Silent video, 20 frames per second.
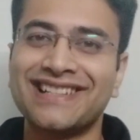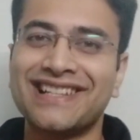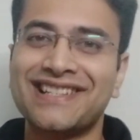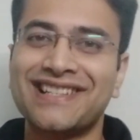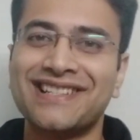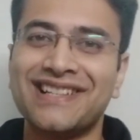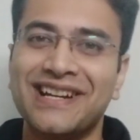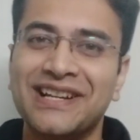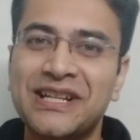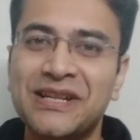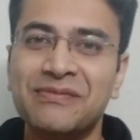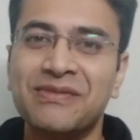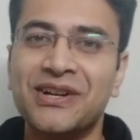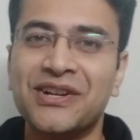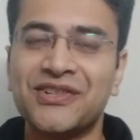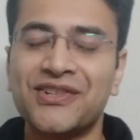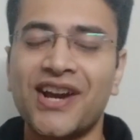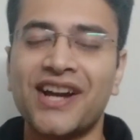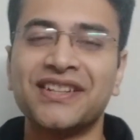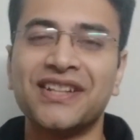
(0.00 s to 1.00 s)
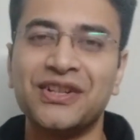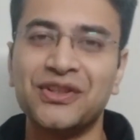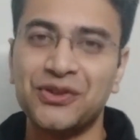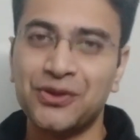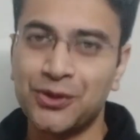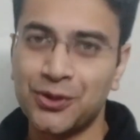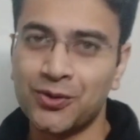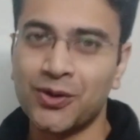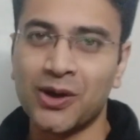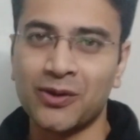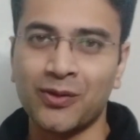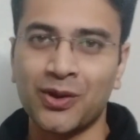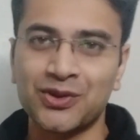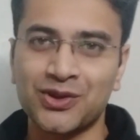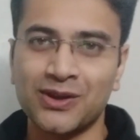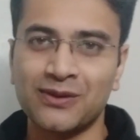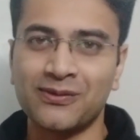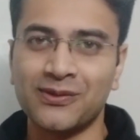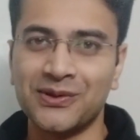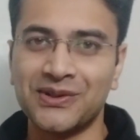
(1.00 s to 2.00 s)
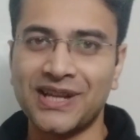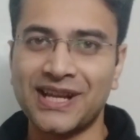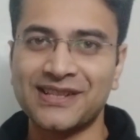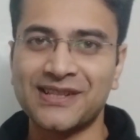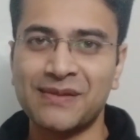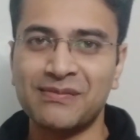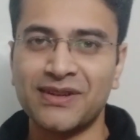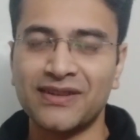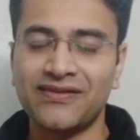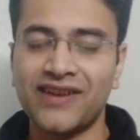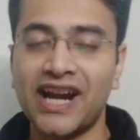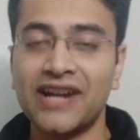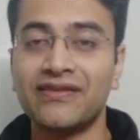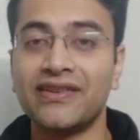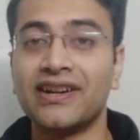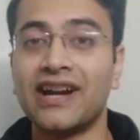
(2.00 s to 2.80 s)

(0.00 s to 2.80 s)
This is Areeb Irshad and you are watching Foodtech Simplified,